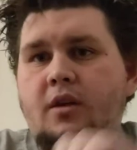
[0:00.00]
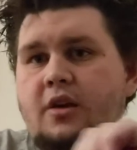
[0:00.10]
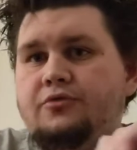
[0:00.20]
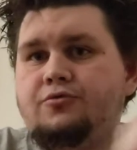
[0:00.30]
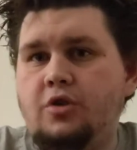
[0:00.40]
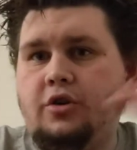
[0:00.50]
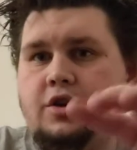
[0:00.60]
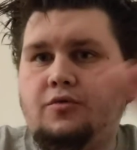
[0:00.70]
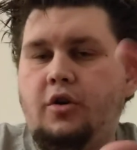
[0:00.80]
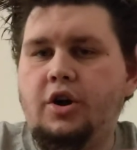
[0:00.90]
is
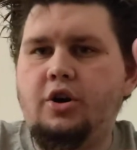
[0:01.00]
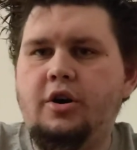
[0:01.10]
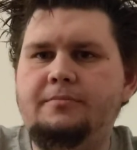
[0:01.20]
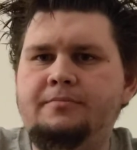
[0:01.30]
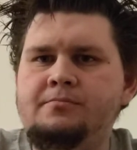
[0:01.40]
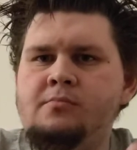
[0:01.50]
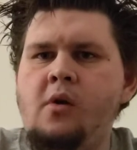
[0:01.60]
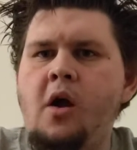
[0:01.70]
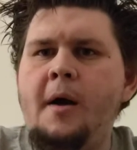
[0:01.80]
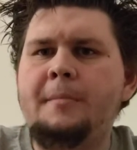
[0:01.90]
really, really good.
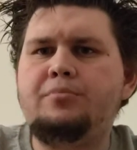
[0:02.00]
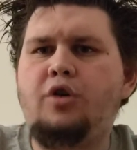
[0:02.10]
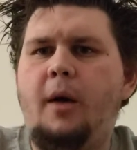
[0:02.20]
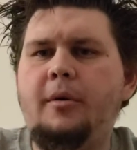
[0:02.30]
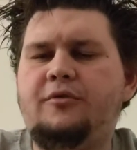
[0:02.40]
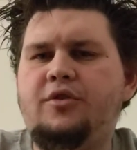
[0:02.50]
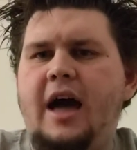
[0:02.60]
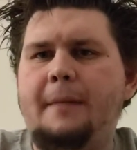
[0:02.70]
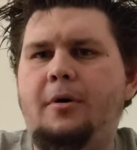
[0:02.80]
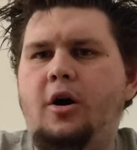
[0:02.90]
Probably for
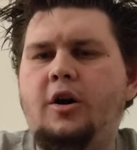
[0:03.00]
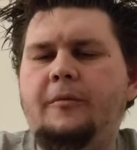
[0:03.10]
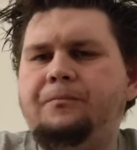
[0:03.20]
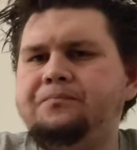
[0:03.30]
that part,